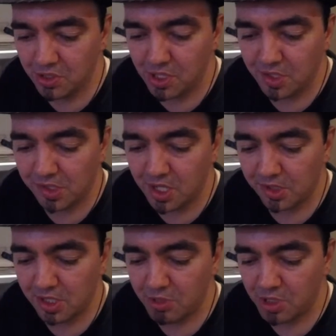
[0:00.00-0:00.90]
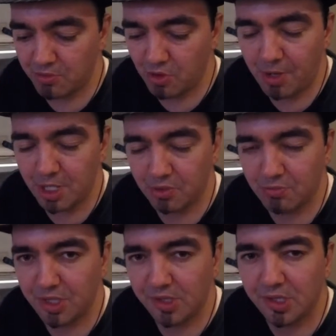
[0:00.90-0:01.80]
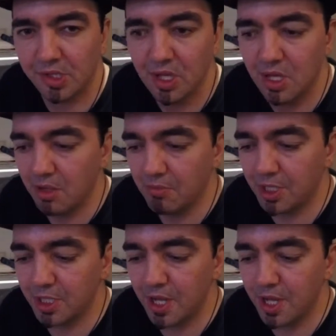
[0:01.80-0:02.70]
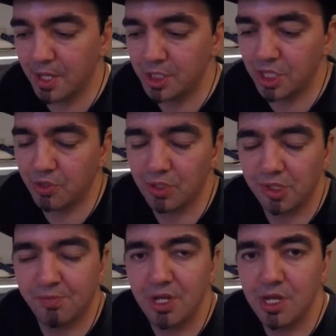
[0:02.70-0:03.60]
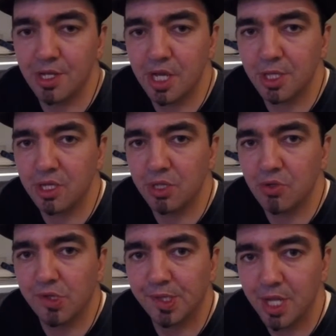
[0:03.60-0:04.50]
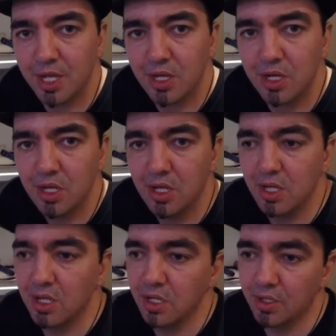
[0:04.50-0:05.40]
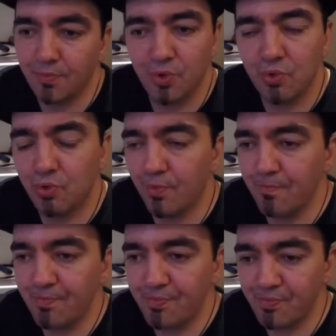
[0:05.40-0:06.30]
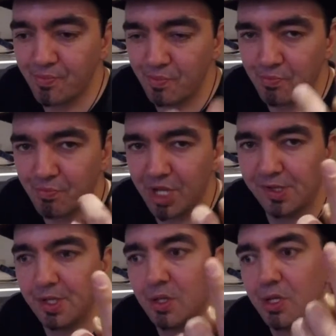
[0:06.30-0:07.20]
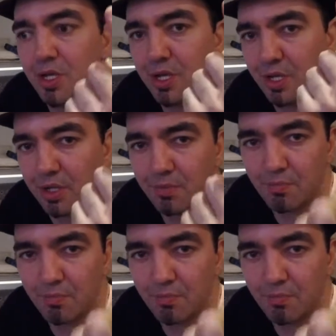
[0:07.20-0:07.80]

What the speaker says: In this case I'm in the ball python business, but generally speaking, getting a new snake, do basically